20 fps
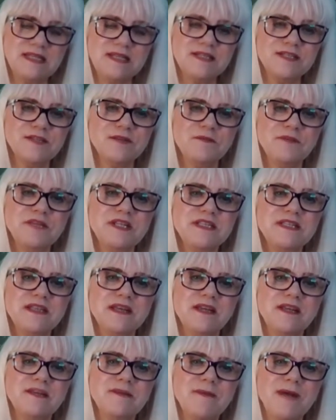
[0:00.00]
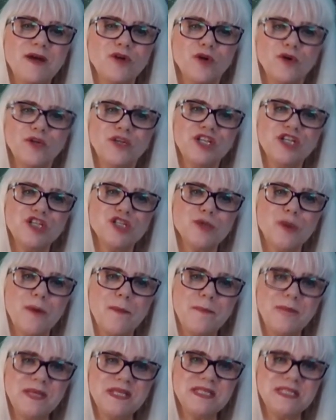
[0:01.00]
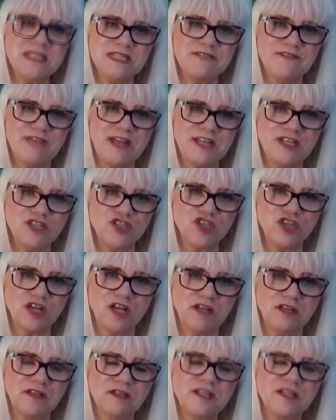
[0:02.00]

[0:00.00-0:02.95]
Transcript: is somebody's thinking about going into a business venture.